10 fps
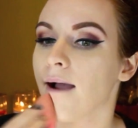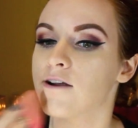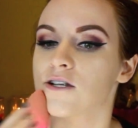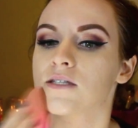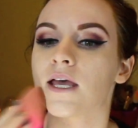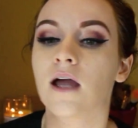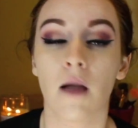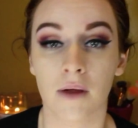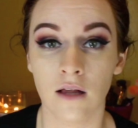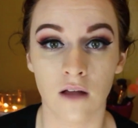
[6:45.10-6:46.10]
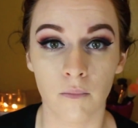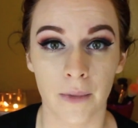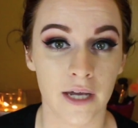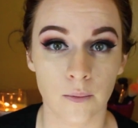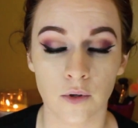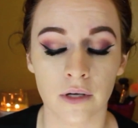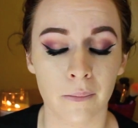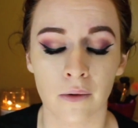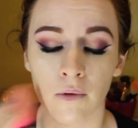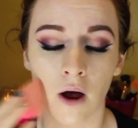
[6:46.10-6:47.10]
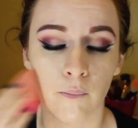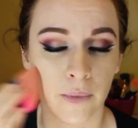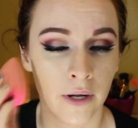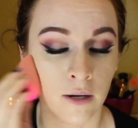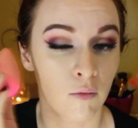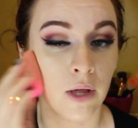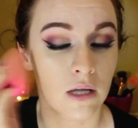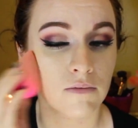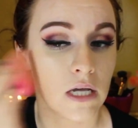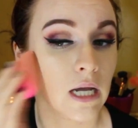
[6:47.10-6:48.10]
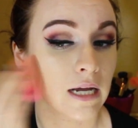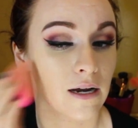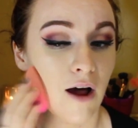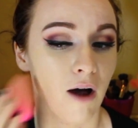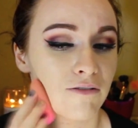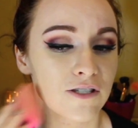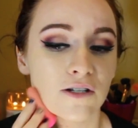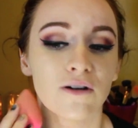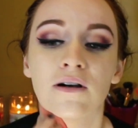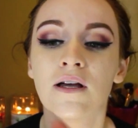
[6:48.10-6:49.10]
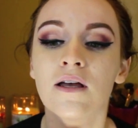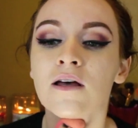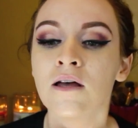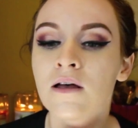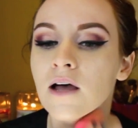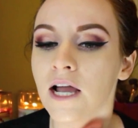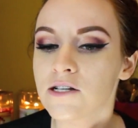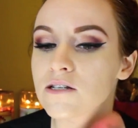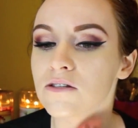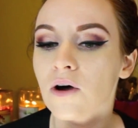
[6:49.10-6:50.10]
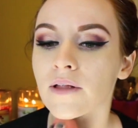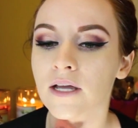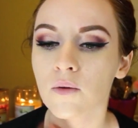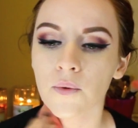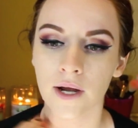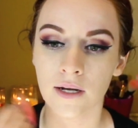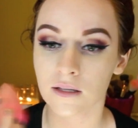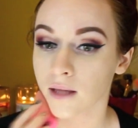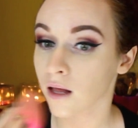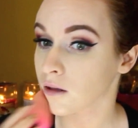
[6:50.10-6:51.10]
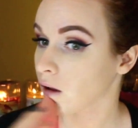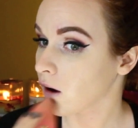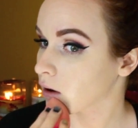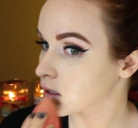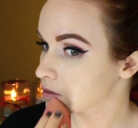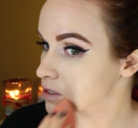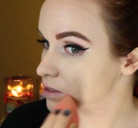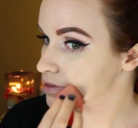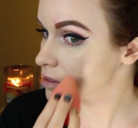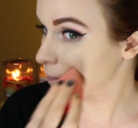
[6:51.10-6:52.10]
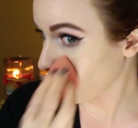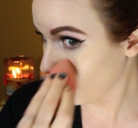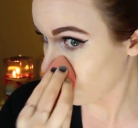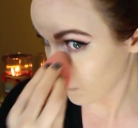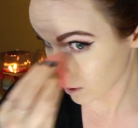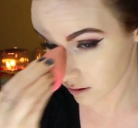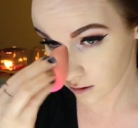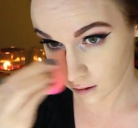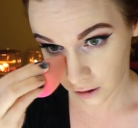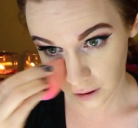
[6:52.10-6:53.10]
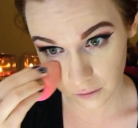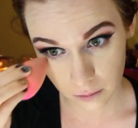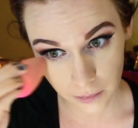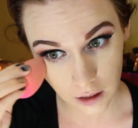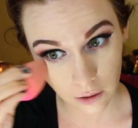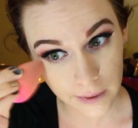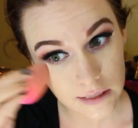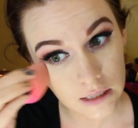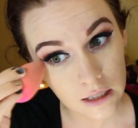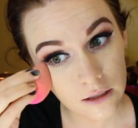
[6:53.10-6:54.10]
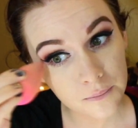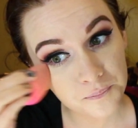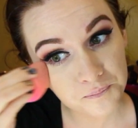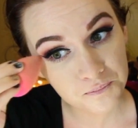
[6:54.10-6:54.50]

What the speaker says: I just like, I mean, I love makeup, don't get me wrong, but I really love taking it off too. I just don't like wearing it that long. It just doesn't agree with me or my skin.